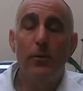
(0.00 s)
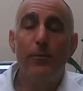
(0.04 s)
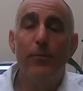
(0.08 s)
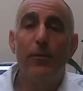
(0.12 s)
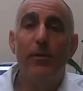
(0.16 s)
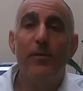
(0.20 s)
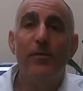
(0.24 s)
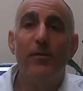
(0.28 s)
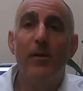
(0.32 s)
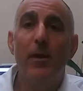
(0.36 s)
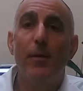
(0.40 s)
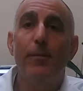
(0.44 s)
for
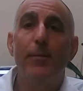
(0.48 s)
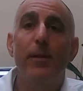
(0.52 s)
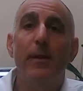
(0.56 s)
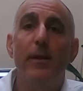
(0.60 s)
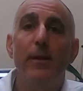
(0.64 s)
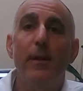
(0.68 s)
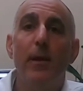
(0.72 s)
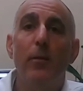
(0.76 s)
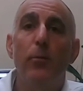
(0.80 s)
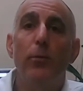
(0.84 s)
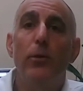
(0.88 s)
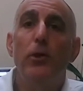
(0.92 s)
something
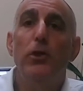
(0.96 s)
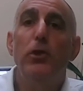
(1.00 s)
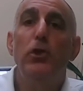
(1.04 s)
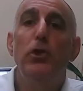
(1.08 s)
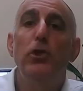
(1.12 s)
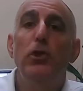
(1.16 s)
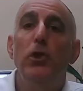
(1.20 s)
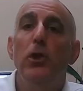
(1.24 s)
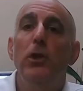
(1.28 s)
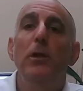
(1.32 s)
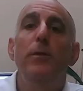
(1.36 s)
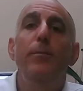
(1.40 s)
that we
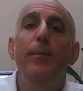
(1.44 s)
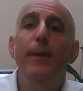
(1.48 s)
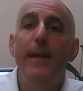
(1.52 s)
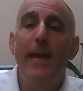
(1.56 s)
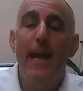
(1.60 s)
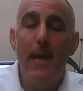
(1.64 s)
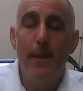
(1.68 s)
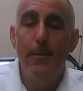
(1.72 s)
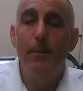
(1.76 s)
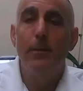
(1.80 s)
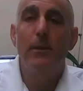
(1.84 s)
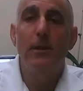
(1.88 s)
should be
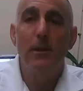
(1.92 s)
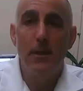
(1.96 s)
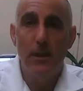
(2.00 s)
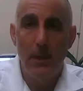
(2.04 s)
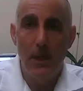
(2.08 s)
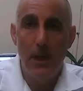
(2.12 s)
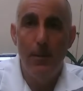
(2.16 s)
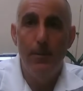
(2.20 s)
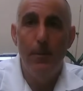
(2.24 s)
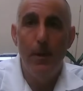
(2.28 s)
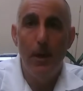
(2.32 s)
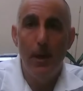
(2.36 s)
able to
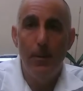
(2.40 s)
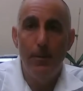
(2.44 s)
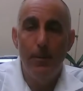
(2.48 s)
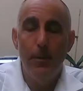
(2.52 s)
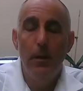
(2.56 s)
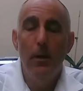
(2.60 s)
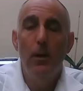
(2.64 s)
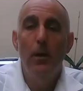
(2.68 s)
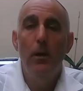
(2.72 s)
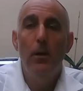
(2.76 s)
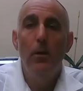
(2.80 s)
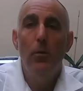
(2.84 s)
come up
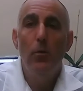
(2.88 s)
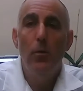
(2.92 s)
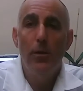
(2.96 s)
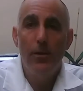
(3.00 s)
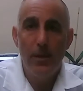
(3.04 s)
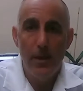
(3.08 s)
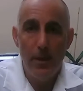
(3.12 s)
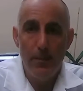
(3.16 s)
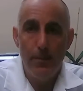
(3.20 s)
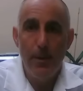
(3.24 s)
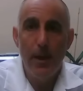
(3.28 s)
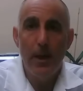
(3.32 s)
with
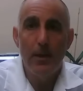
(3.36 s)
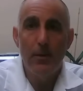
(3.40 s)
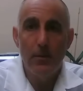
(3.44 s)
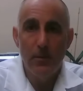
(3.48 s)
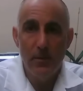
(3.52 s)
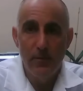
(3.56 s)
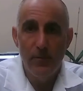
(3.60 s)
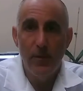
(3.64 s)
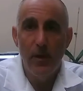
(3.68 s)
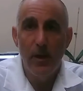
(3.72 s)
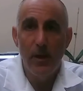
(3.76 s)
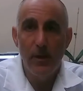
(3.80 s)
a better
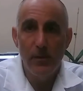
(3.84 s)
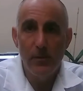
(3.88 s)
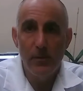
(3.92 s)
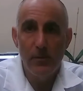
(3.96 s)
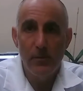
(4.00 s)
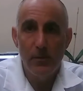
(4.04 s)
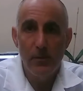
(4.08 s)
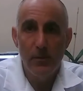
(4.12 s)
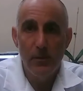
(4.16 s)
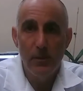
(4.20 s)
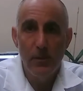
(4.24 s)
device.